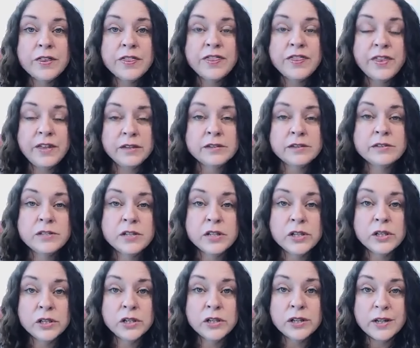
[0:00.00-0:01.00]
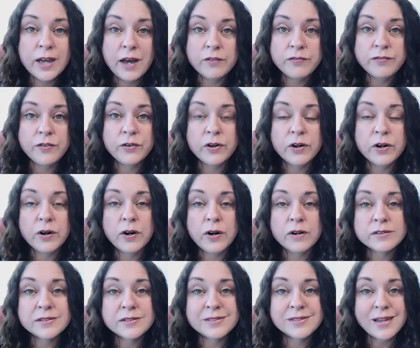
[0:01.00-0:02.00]
things to look out for,
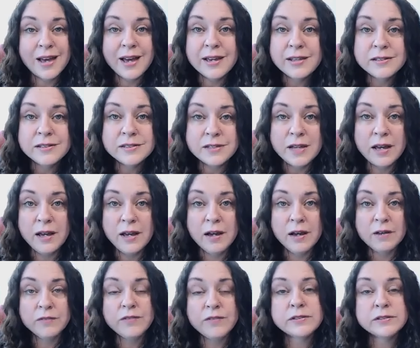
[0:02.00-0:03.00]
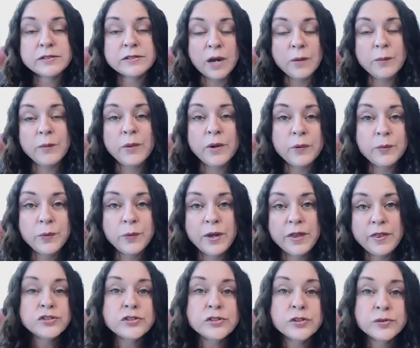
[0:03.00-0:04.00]
signs of someone
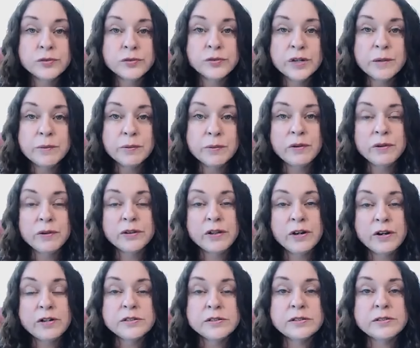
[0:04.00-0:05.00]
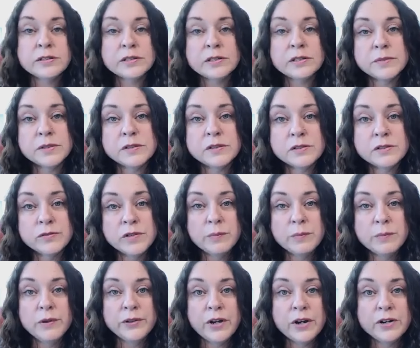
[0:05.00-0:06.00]
with cerebral narcissism, a
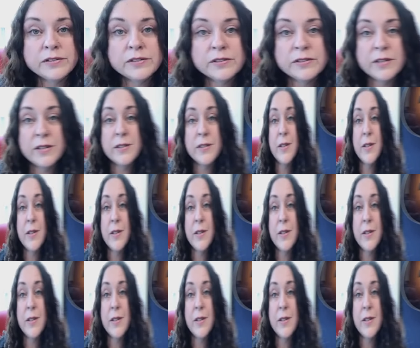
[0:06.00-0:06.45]
cerebral narcissist.